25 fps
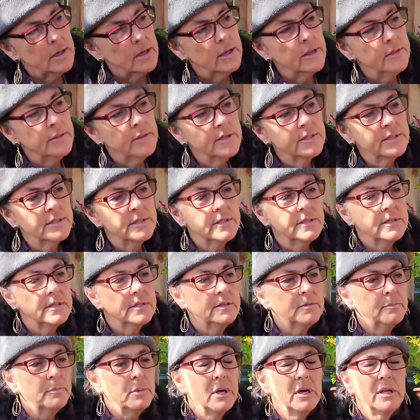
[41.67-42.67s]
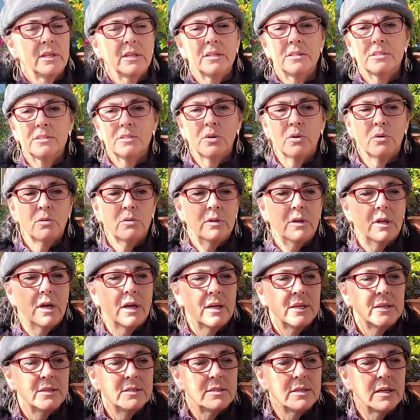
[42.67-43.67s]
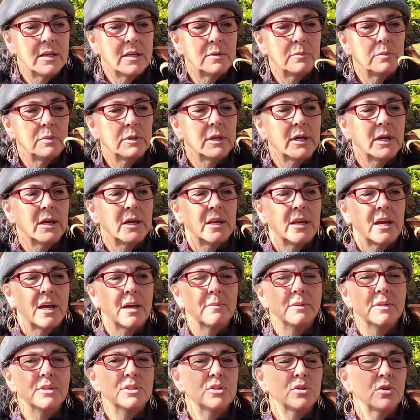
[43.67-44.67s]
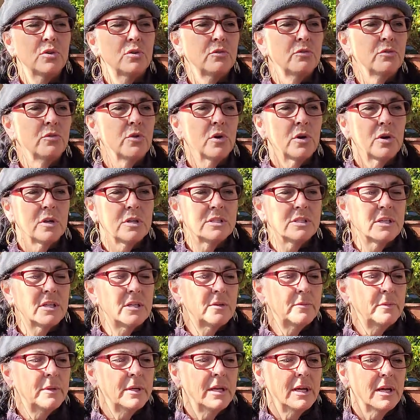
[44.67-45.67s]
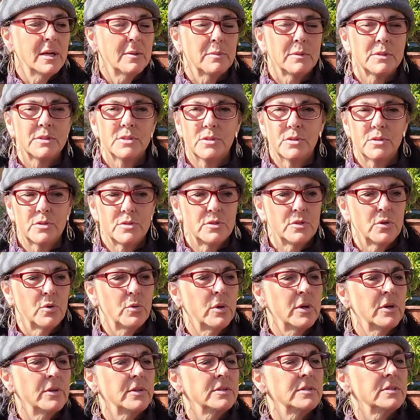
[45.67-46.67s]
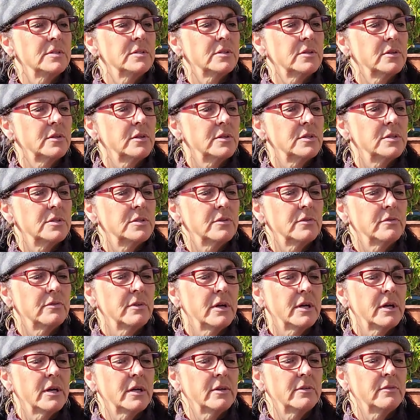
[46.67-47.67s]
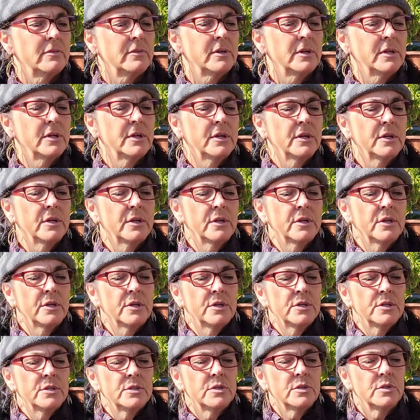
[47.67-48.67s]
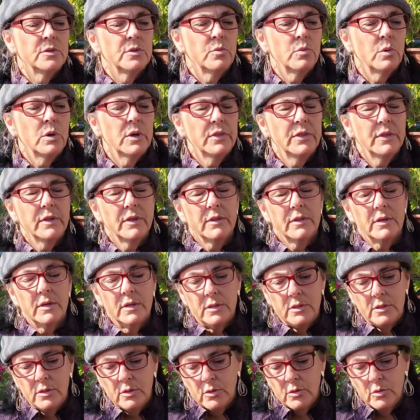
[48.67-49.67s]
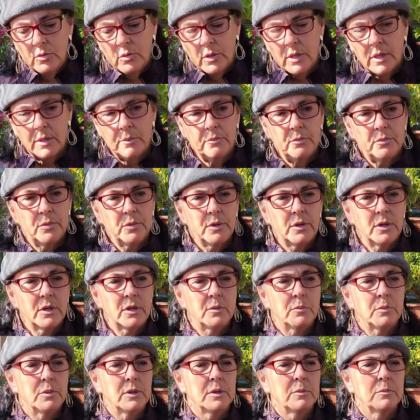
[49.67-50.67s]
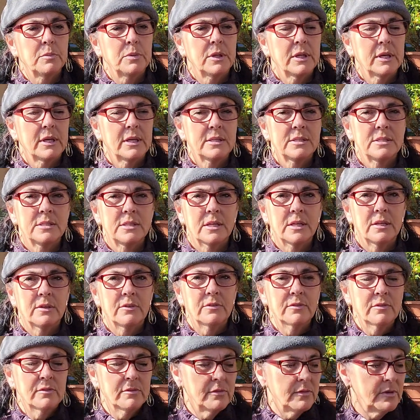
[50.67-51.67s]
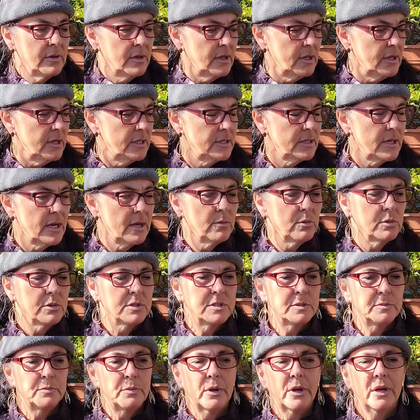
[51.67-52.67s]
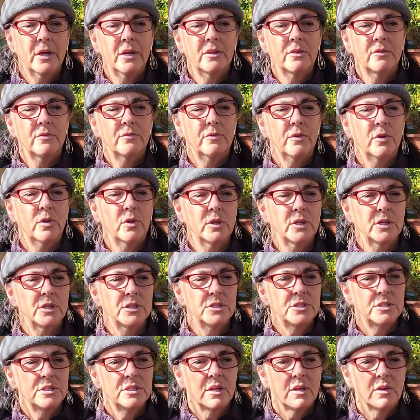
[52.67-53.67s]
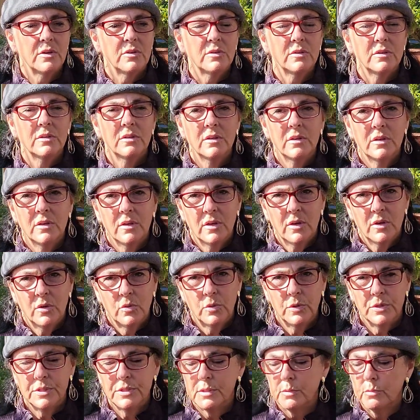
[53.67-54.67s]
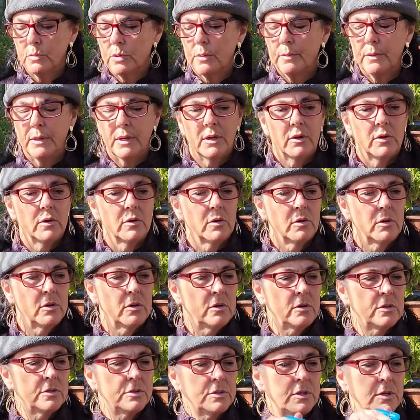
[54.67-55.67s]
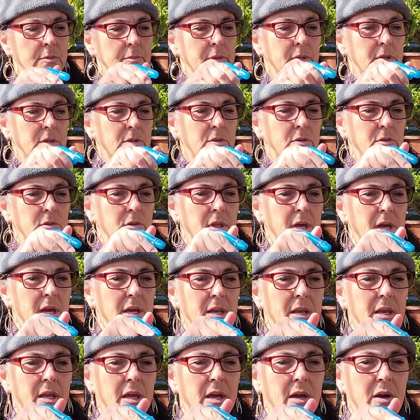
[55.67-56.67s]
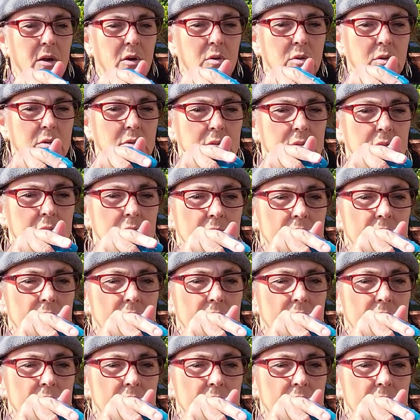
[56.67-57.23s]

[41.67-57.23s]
And this is probably a zone 9-10 plant. I'm in zone 4 outside of Minneapolis, so there's no way this is going to survive. So the one thing that I do when I'm going to bring plants in is I will spray the foliage down with some rubbing alcohol. So I'm going to do that now.